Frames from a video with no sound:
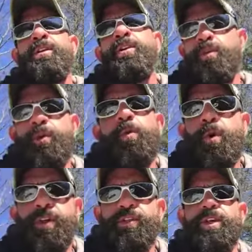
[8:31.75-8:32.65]
You're
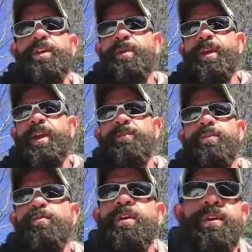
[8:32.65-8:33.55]
rewarding shitty
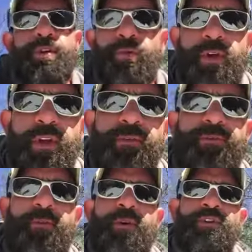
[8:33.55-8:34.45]
behavior. You're
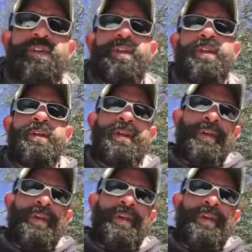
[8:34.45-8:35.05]
reinforcing it.